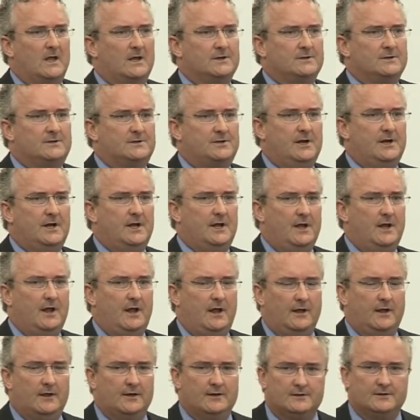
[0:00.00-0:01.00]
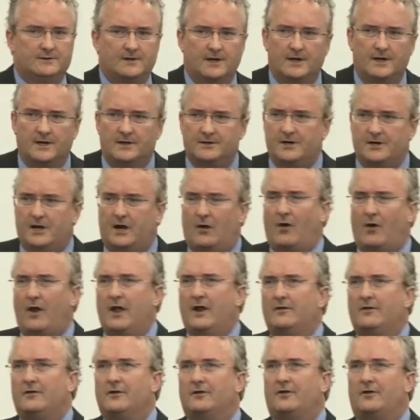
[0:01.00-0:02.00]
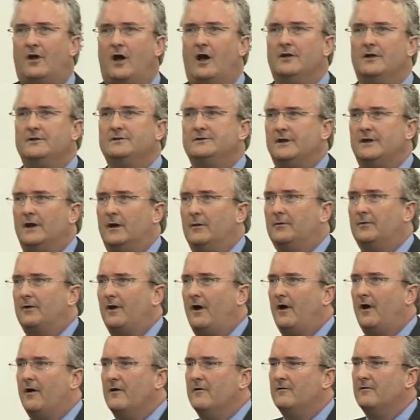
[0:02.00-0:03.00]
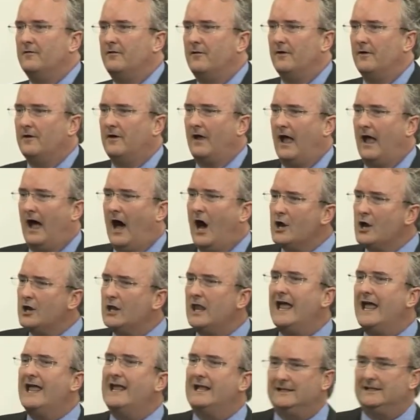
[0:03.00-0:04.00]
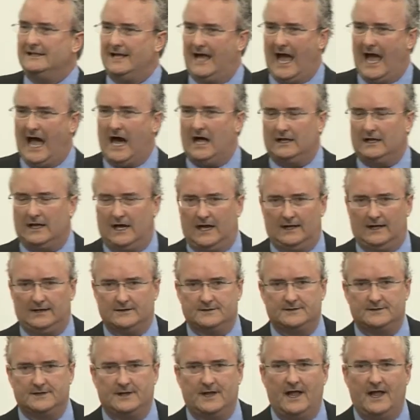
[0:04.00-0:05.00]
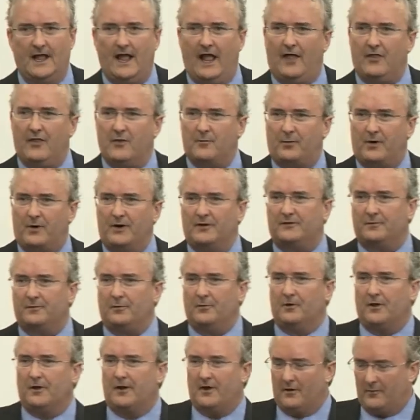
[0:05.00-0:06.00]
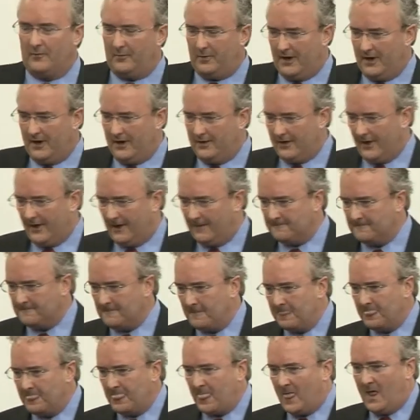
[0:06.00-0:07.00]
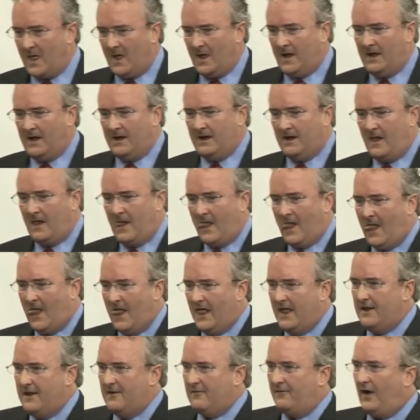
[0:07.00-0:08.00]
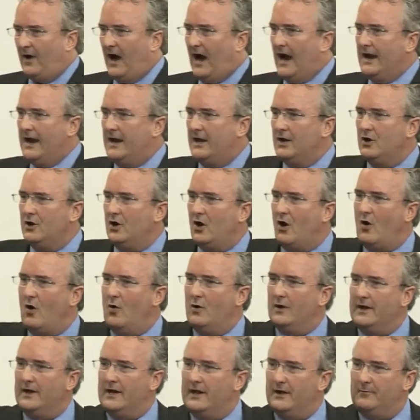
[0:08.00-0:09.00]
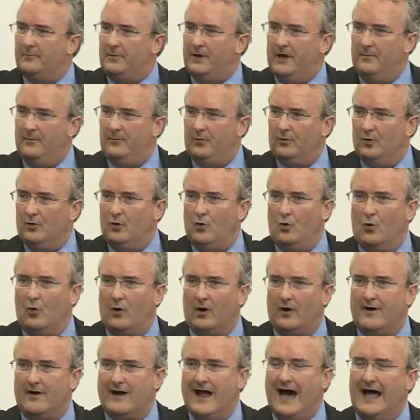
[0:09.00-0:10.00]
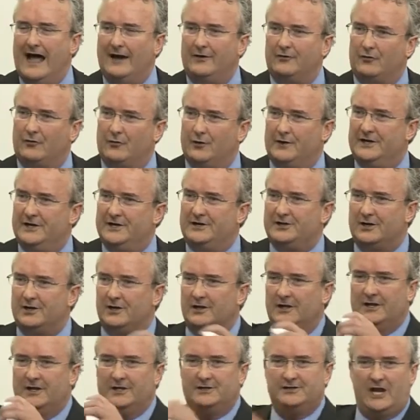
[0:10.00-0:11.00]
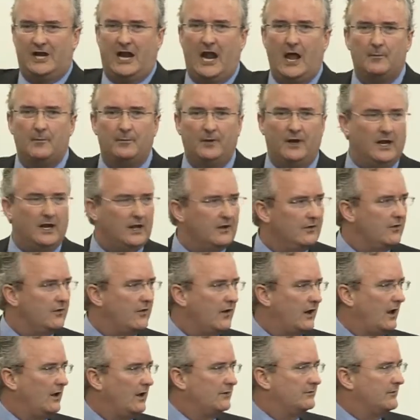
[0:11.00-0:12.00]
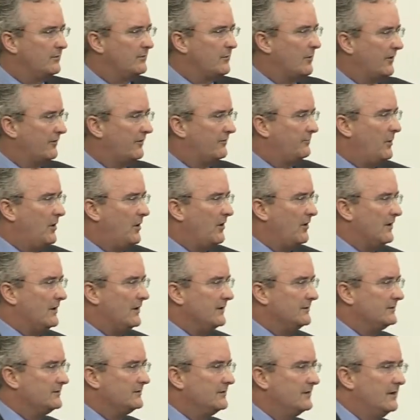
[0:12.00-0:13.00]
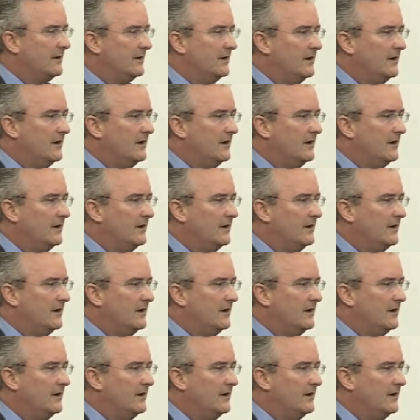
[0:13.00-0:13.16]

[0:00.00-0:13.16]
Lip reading: She created this concept of unlikely allies. And the principle here being that if I can go and get people who are not traditionally championing the customer experience